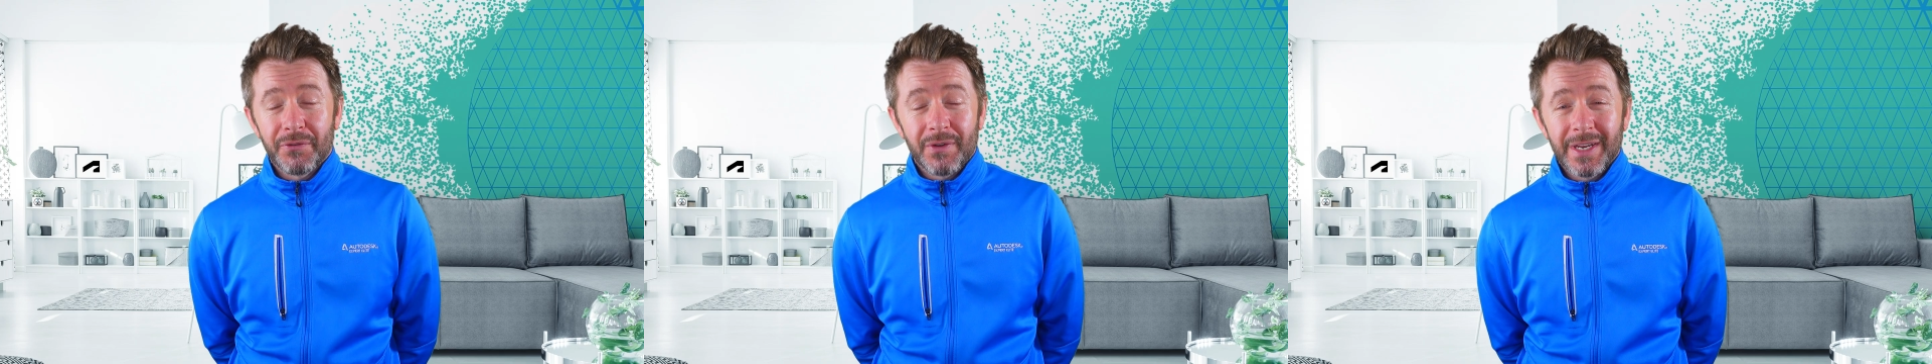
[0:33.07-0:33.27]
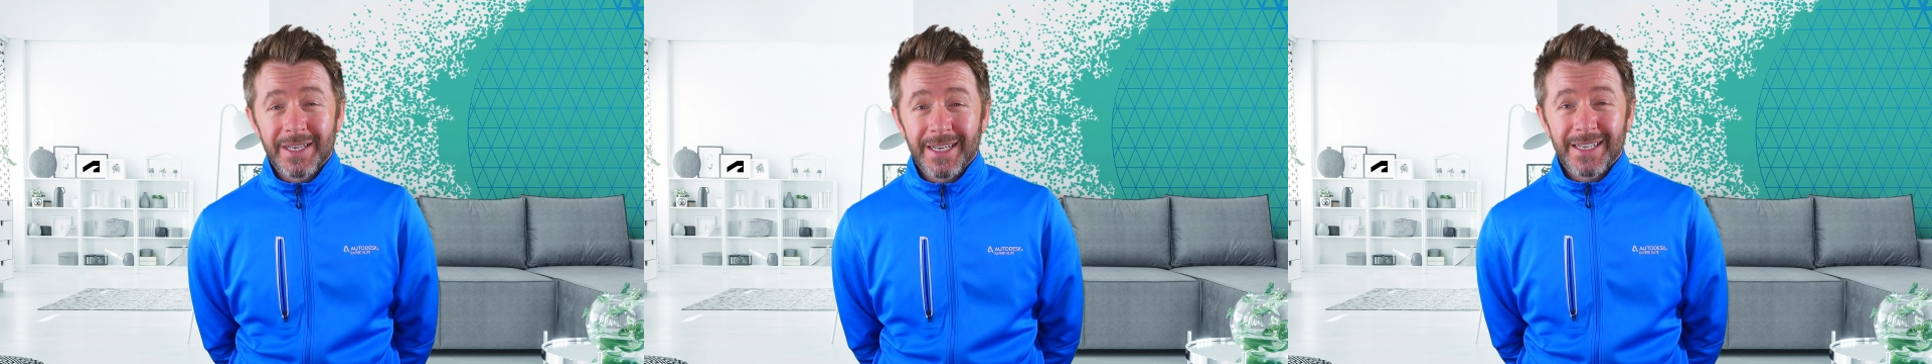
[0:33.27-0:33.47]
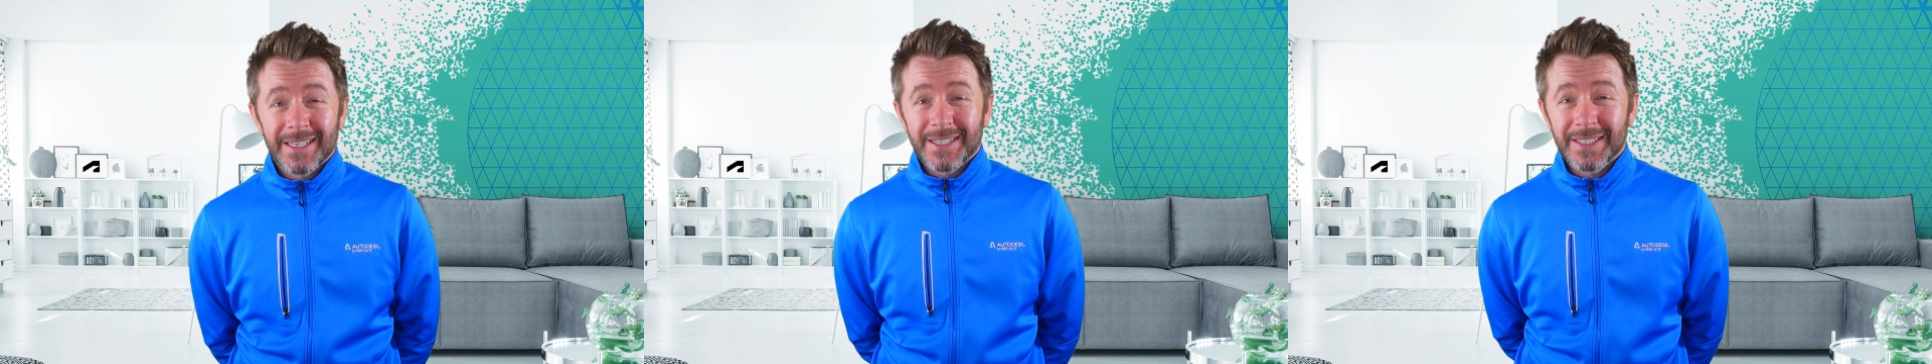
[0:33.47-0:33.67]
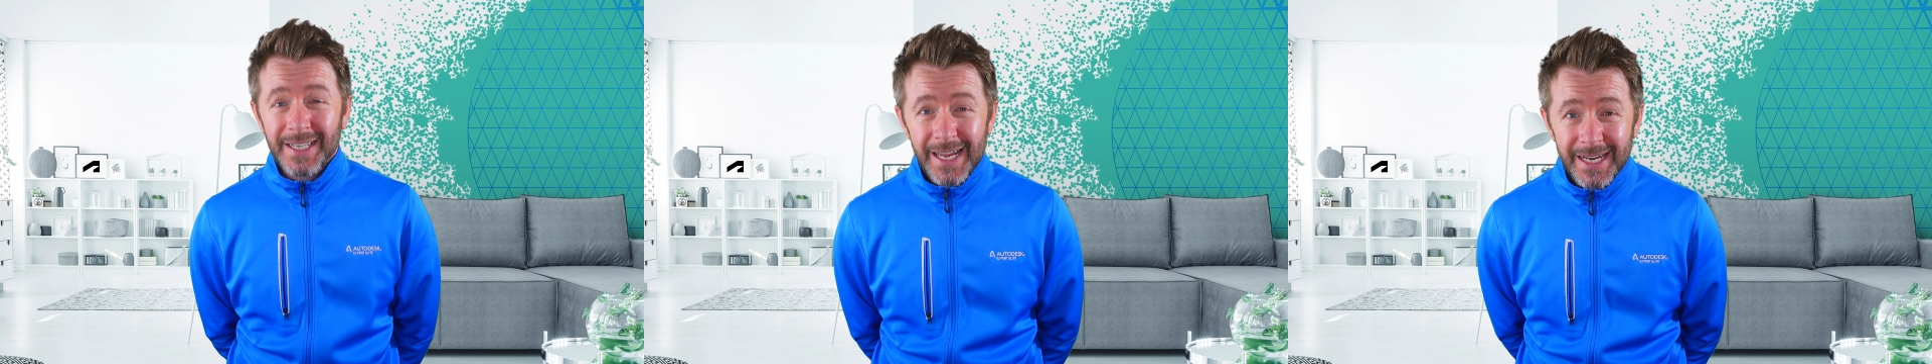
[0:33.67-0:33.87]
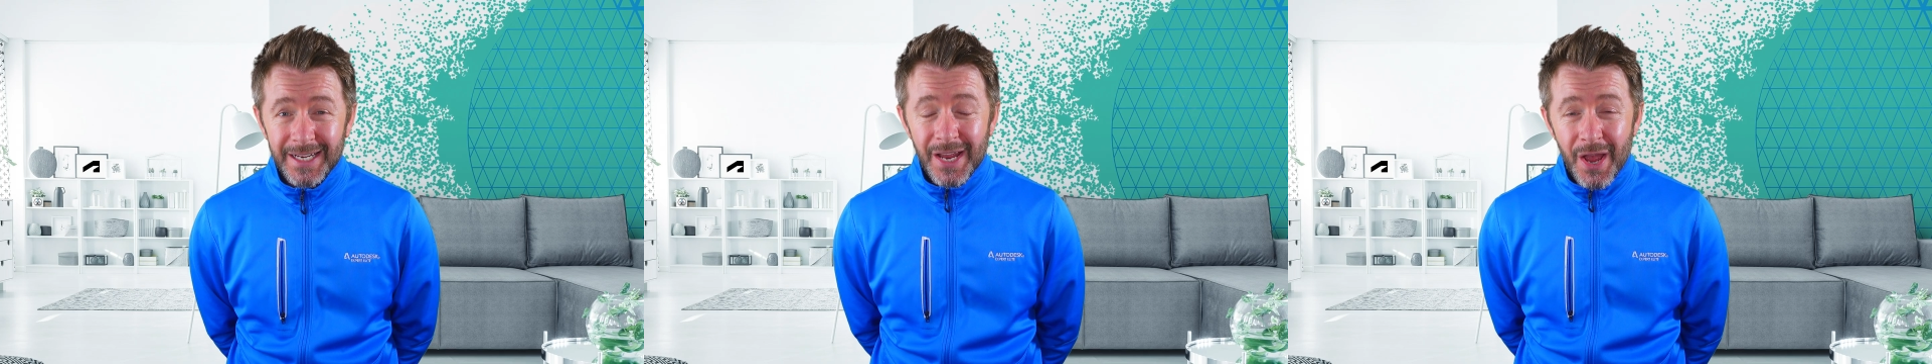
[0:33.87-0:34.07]
three D
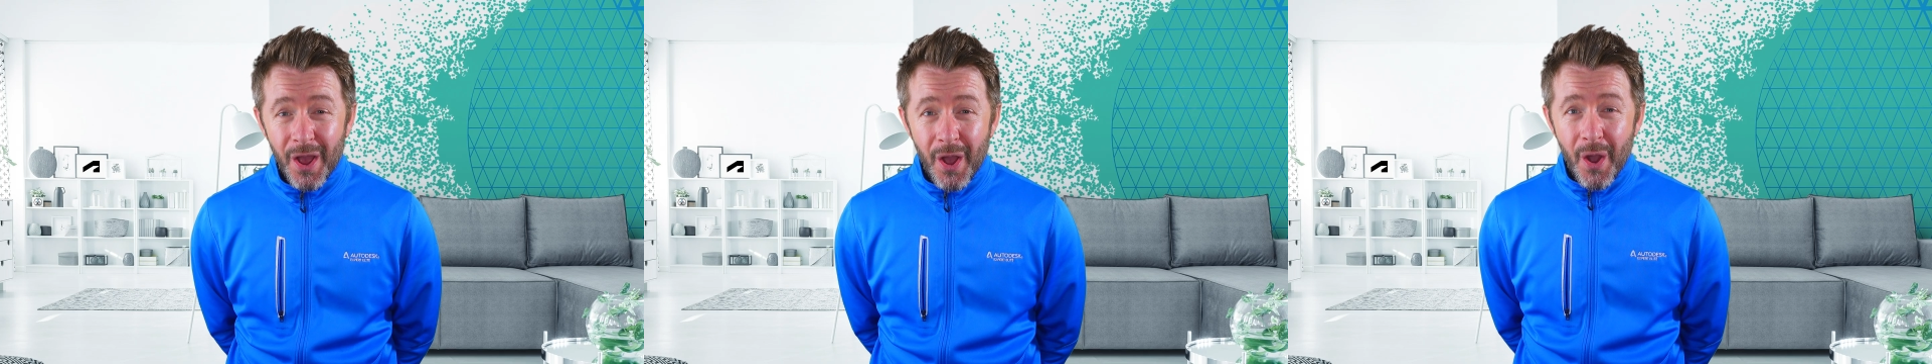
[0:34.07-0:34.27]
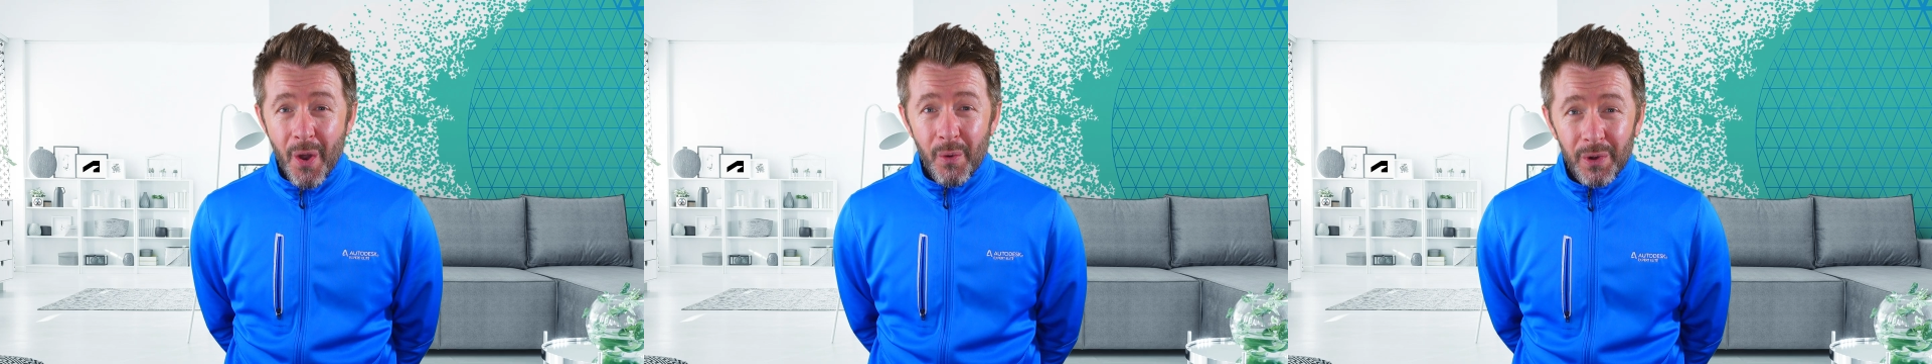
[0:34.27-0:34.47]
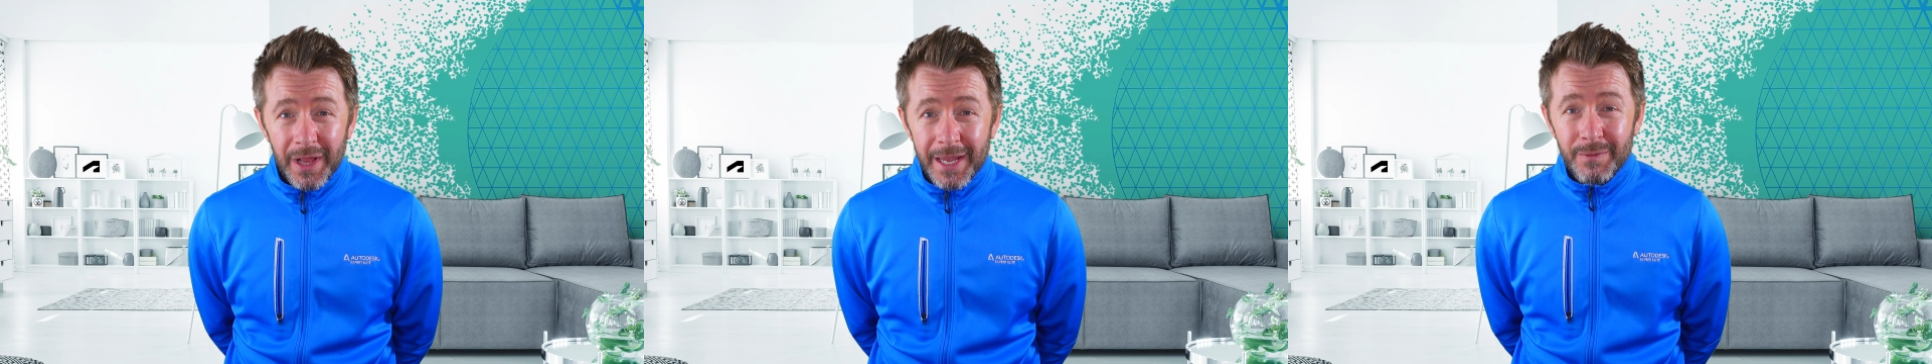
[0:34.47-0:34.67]
design, well,